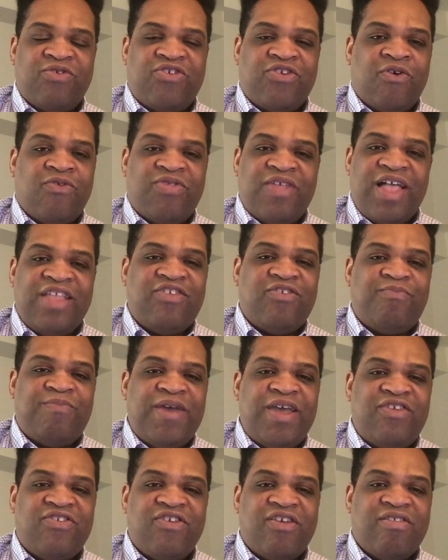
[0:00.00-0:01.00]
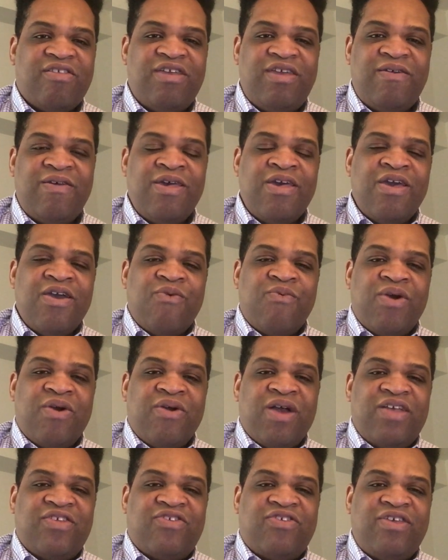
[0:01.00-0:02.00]
So that's basically
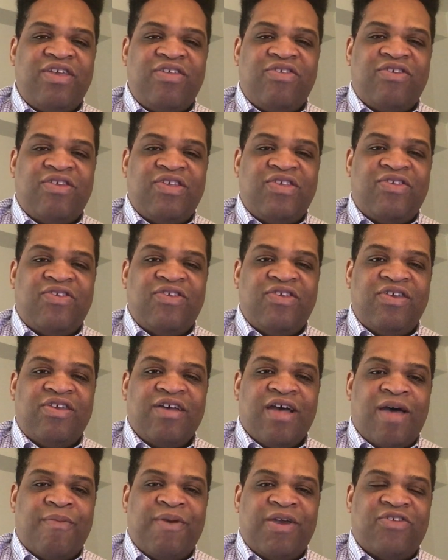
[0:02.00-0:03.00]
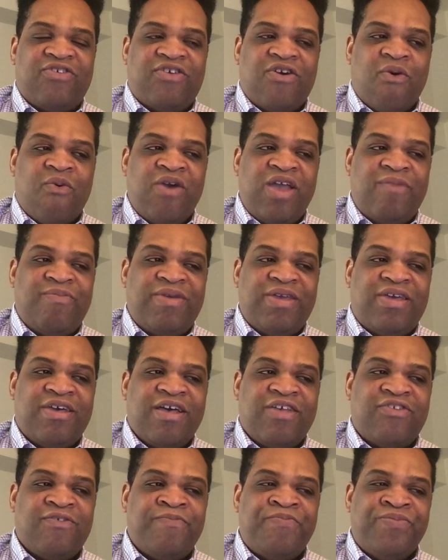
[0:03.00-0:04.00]
where I see DC Comics going
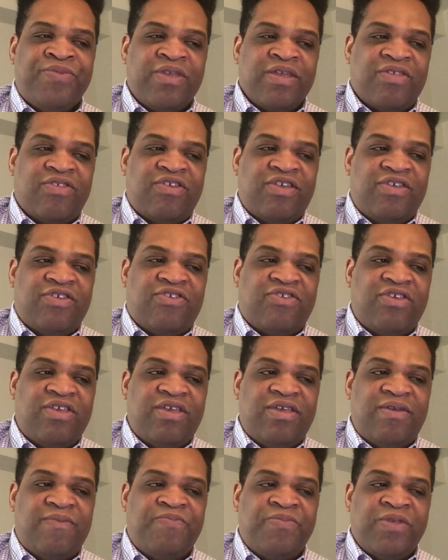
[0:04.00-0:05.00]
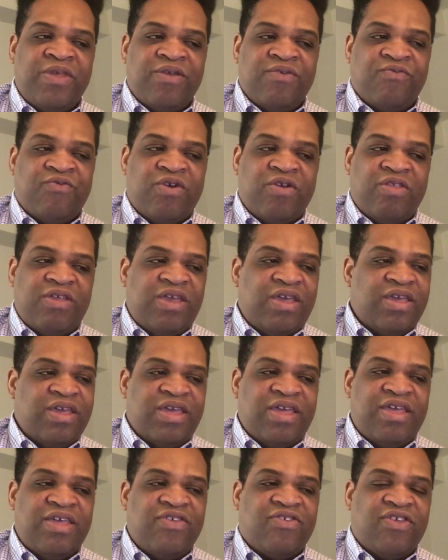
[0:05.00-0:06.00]
because DC really
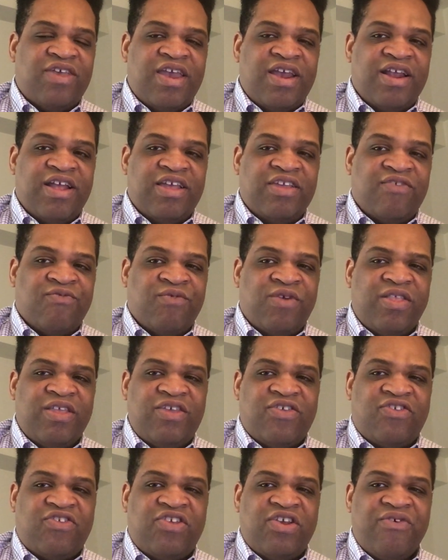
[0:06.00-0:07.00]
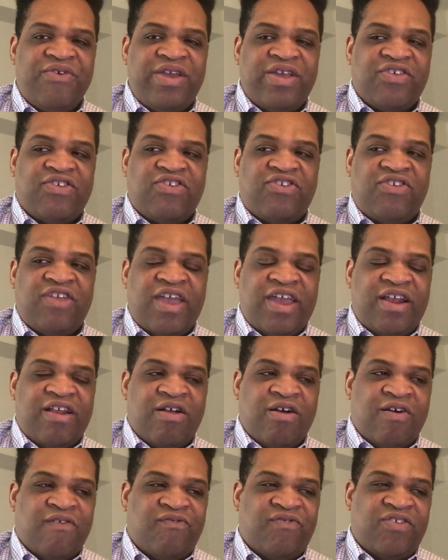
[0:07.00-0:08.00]
is in a really serious state
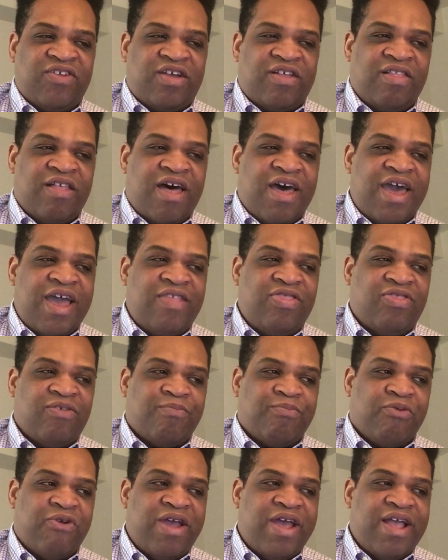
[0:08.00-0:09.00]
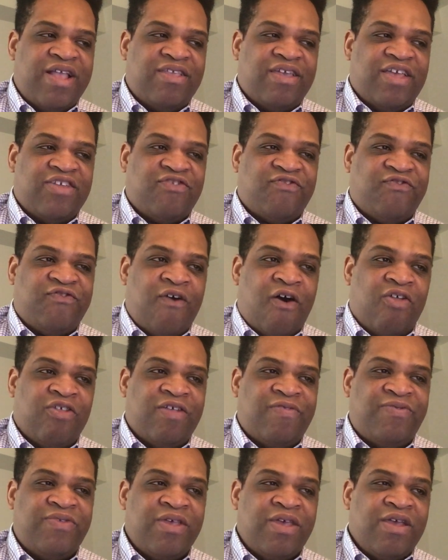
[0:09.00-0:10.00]
of decline. The brand has
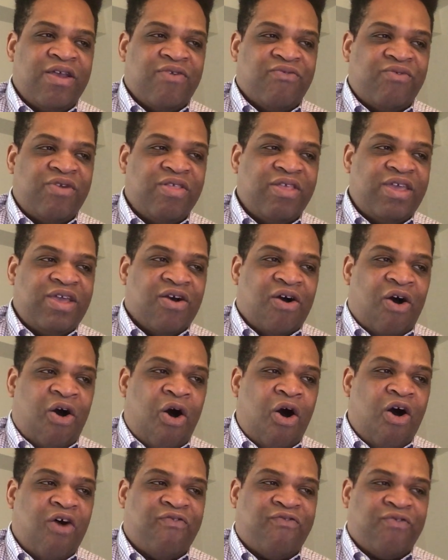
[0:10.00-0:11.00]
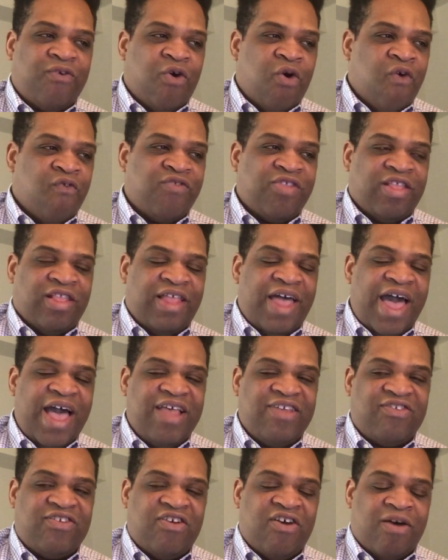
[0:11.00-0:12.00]
fallen really off over the
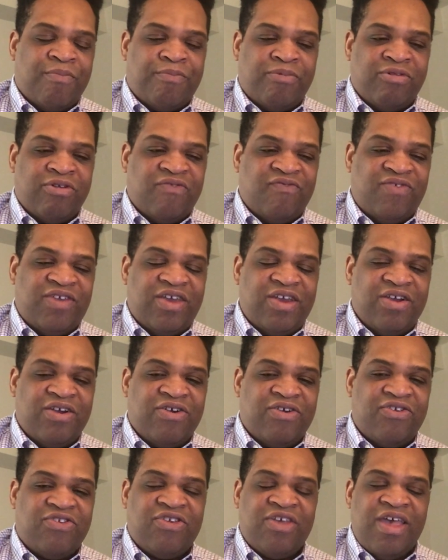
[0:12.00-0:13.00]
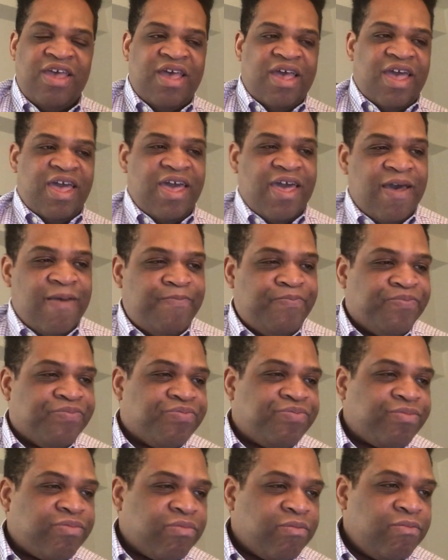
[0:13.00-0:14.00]
last couple of years and
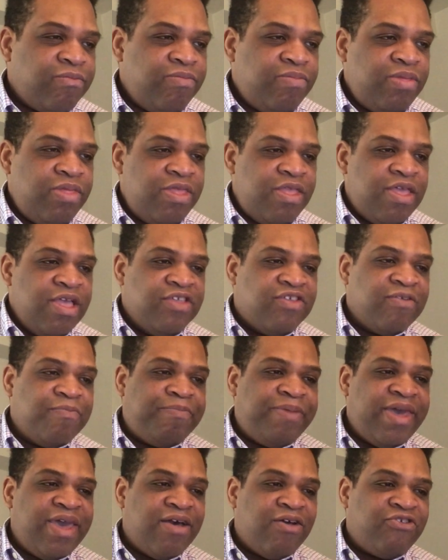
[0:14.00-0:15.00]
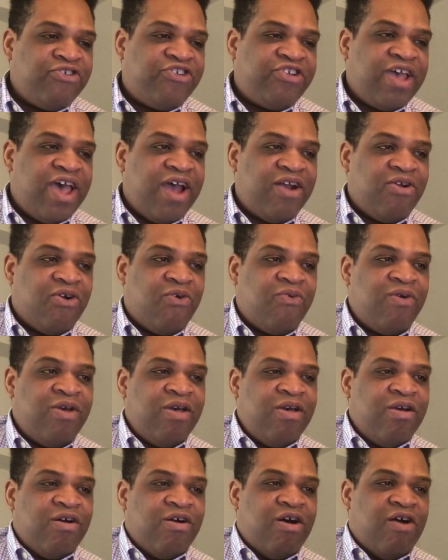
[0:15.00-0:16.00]
it's a pale shadow
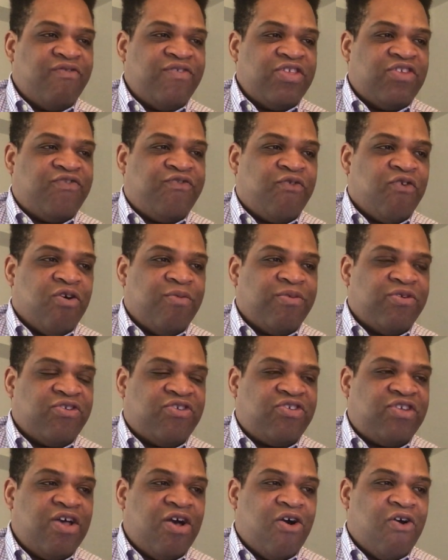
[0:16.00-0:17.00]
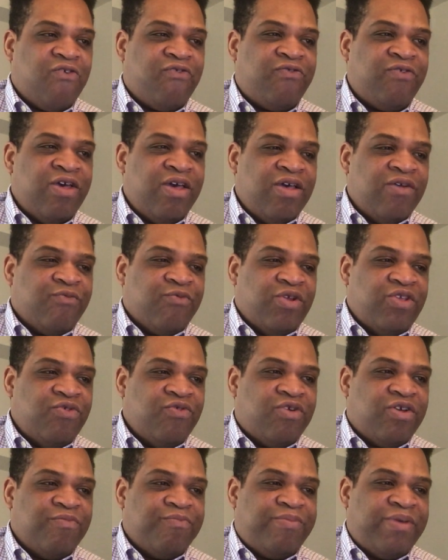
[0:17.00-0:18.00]
of its former self when
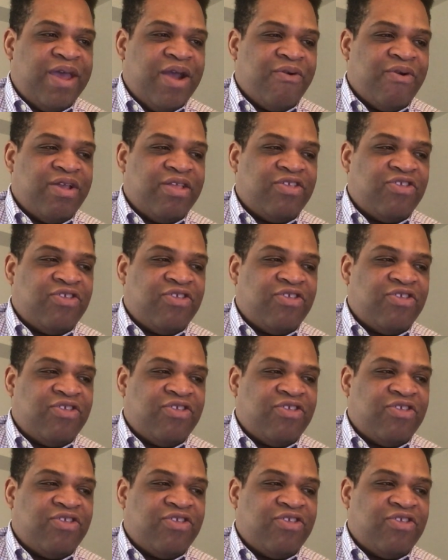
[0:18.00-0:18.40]
you compare it